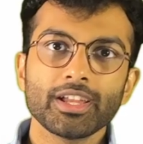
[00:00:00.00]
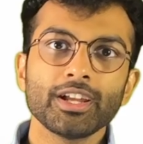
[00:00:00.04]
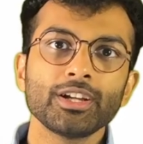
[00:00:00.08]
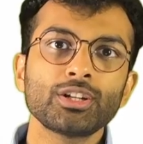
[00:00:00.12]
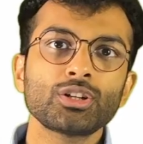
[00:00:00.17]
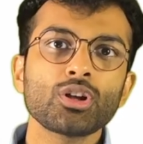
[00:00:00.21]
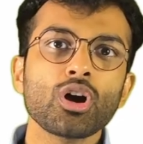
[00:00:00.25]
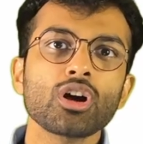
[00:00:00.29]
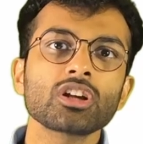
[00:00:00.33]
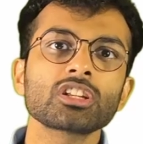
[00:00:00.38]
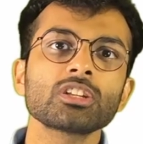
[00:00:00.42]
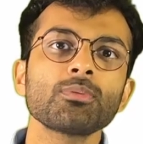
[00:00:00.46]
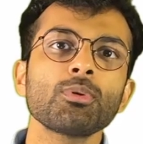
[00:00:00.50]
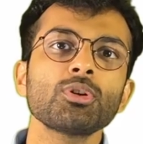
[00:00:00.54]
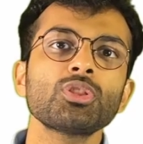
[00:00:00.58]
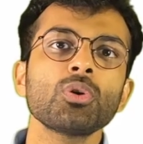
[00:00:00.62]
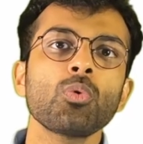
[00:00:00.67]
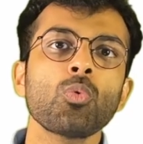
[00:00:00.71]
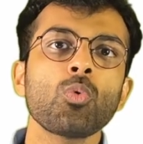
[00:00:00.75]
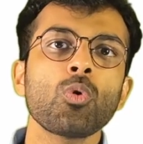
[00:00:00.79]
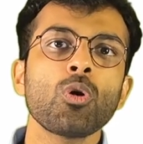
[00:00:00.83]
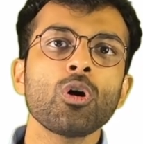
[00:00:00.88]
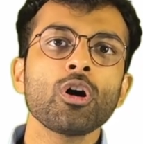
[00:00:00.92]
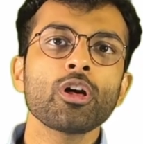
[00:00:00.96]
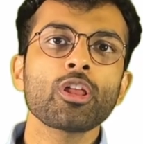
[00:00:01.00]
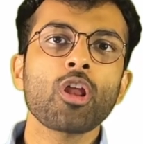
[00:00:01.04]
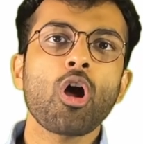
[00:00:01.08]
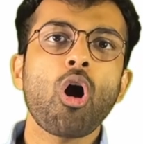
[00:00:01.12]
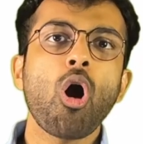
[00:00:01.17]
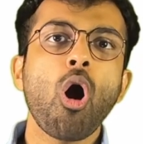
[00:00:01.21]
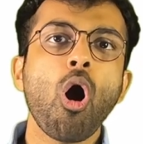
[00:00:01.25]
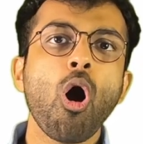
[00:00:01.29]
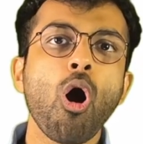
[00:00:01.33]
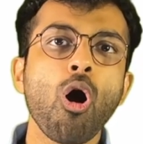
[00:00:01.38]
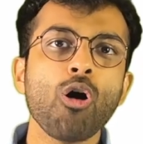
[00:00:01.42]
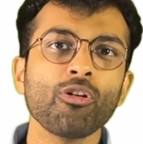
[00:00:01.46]
It talks about the war
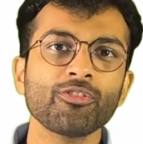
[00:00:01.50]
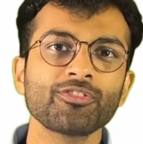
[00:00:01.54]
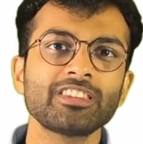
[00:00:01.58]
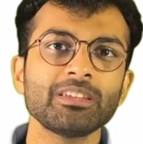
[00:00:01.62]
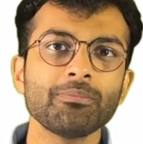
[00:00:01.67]
off